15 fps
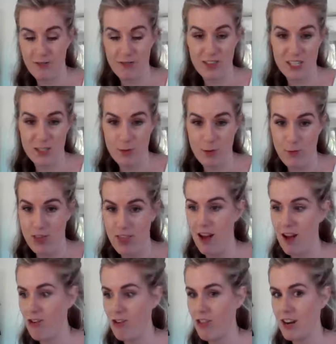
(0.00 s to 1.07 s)
Vicks, but
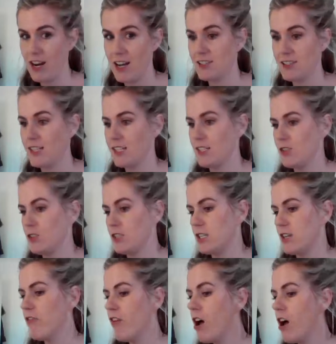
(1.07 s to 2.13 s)
without all the nastiest little
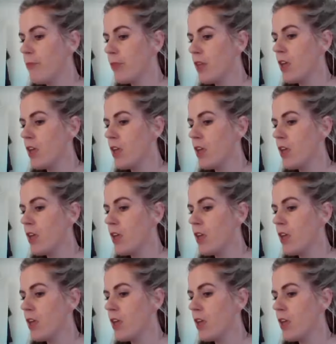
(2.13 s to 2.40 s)
sniffer.